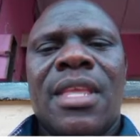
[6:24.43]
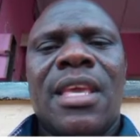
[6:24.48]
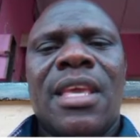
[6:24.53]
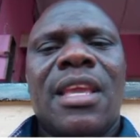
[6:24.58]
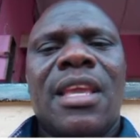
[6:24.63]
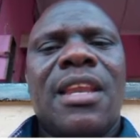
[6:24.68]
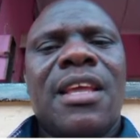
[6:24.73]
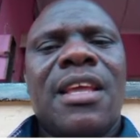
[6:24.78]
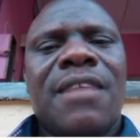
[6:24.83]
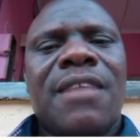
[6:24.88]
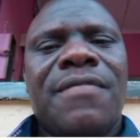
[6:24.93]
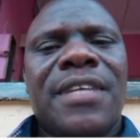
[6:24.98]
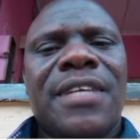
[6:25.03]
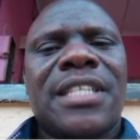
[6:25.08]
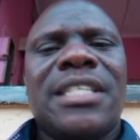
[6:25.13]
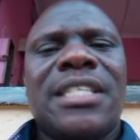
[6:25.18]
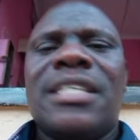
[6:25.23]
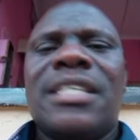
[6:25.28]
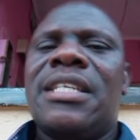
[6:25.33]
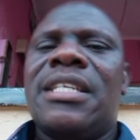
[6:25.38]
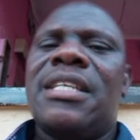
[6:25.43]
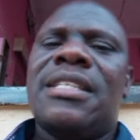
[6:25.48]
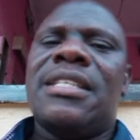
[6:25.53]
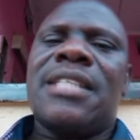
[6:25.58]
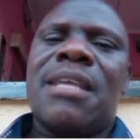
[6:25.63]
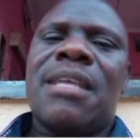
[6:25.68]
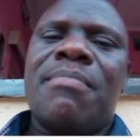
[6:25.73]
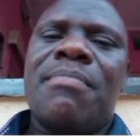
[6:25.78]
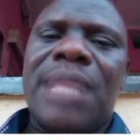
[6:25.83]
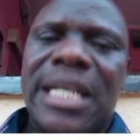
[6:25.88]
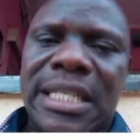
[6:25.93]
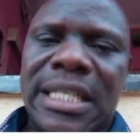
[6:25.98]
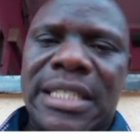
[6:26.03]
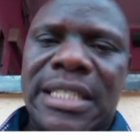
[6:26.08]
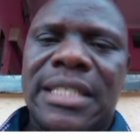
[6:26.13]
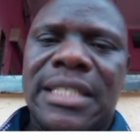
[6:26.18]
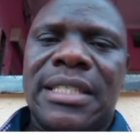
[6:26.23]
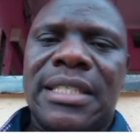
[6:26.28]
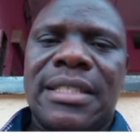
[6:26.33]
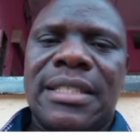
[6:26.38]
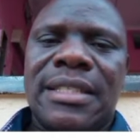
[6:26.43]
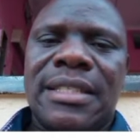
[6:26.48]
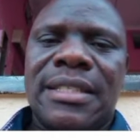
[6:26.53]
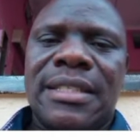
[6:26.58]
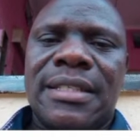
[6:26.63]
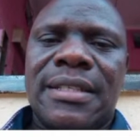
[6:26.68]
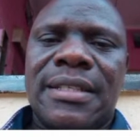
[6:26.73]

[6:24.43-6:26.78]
in affecting disabilities.